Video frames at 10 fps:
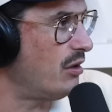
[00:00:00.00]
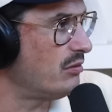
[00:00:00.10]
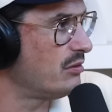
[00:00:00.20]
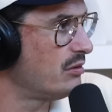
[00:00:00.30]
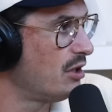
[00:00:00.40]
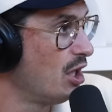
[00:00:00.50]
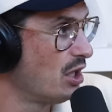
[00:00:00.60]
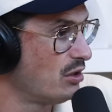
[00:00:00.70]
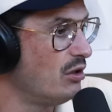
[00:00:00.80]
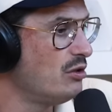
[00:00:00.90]
don't.
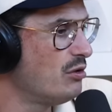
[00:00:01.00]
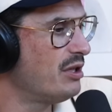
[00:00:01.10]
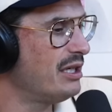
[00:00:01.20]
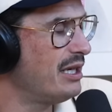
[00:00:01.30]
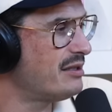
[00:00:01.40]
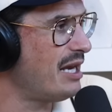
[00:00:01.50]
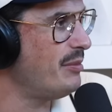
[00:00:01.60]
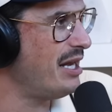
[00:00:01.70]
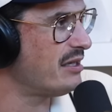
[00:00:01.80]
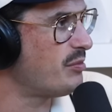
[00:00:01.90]
You you think Nick
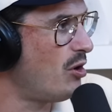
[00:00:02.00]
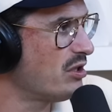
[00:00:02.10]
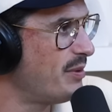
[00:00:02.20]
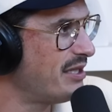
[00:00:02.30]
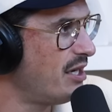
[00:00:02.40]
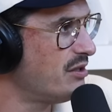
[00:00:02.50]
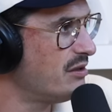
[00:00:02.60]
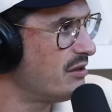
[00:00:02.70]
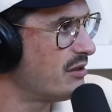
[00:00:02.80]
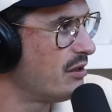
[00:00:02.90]
Saban has small
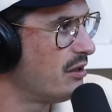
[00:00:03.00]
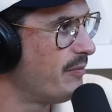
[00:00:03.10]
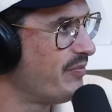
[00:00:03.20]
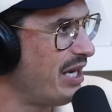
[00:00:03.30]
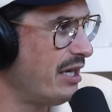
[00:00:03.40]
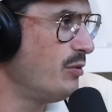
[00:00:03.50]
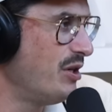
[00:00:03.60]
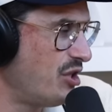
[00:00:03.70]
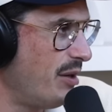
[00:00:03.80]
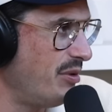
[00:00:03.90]
expectations? No, come on how you
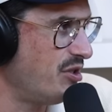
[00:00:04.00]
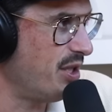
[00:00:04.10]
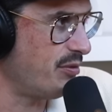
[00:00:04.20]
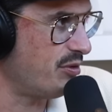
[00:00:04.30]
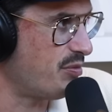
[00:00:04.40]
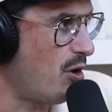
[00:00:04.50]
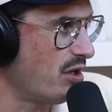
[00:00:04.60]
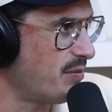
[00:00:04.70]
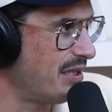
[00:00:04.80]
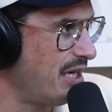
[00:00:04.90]
win championships with small
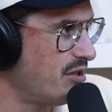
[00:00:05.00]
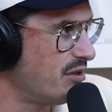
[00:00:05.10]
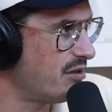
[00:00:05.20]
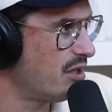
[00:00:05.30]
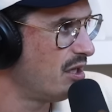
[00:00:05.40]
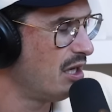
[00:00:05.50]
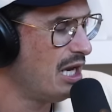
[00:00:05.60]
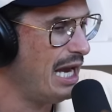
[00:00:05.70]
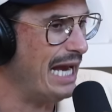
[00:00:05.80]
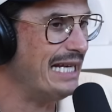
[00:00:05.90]
expectations. Right.
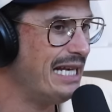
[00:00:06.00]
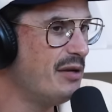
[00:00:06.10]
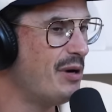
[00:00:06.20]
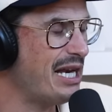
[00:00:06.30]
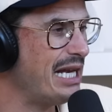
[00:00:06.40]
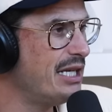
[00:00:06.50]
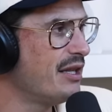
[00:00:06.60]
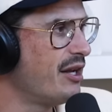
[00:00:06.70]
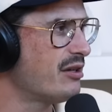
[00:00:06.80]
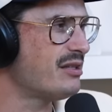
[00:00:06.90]
And anybody, any
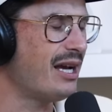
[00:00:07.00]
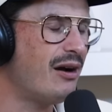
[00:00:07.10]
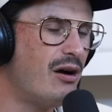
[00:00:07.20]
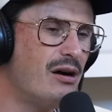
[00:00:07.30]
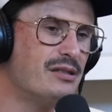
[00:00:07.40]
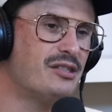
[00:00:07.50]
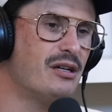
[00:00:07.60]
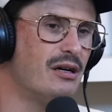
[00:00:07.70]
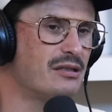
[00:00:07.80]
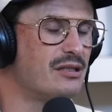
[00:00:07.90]
leader, it's like, oh
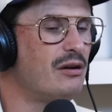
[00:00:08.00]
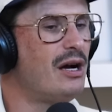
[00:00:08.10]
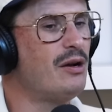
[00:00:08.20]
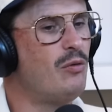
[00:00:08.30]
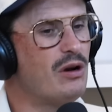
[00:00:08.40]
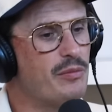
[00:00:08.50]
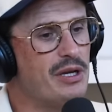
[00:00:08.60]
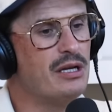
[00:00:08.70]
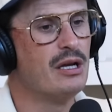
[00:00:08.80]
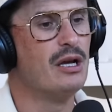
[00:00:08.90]
shucks, you know, I don't want to
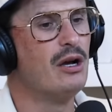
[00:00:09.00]
be